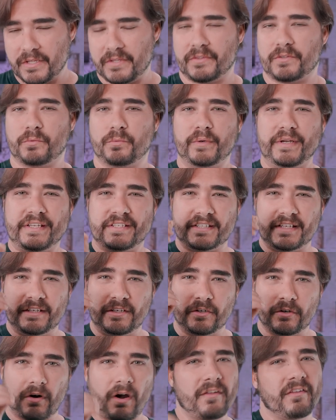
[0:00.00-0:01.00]
The reason
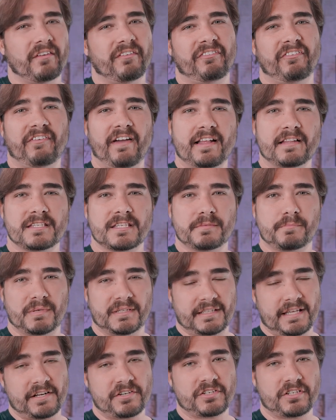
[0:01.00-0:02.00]
you're on the fence
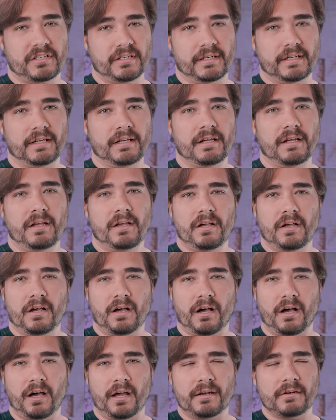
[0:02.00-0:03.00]
potentially
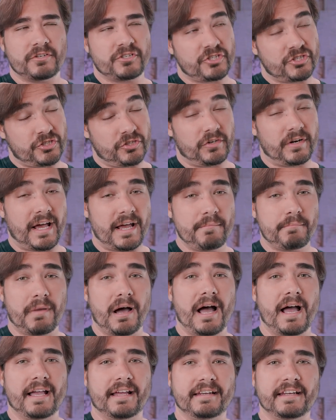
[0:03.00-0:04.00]
on should I
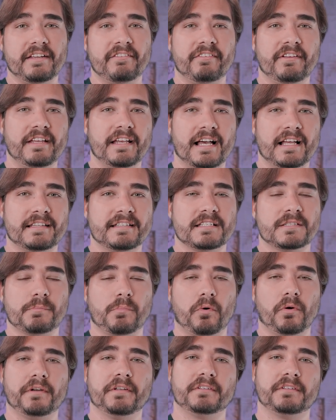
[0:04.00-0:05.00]
buy an EV at this
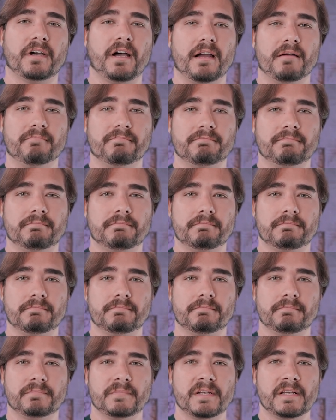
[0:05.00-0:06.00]
point in time?
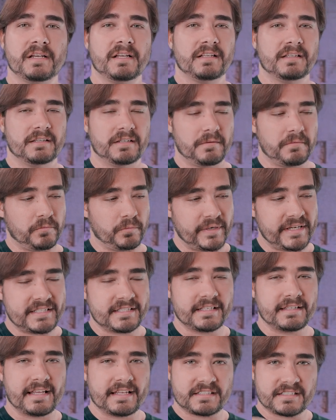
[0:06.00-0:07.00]
The
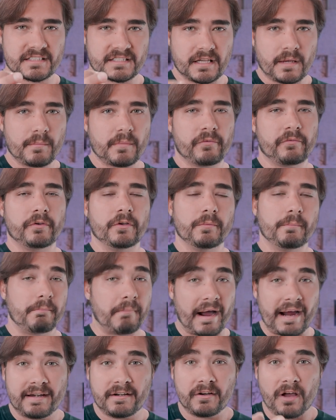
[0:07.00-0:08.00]
reason that some of you
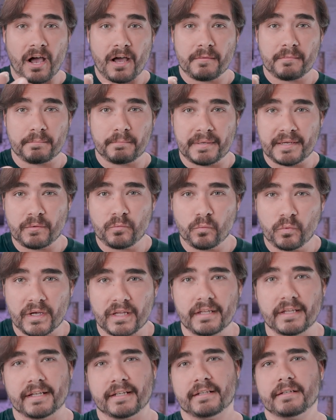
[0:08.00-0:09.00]
might not be
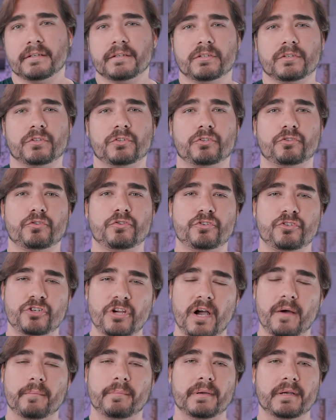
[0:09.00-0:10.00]
willing to
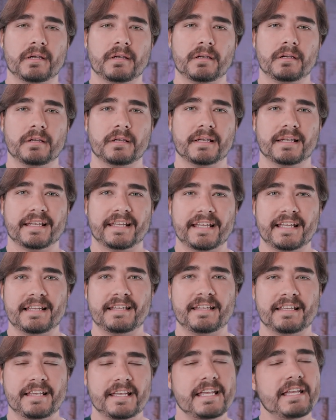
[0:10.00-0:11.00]
jump
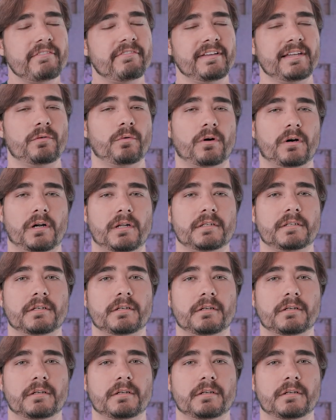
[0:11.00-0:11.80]
in the EV world.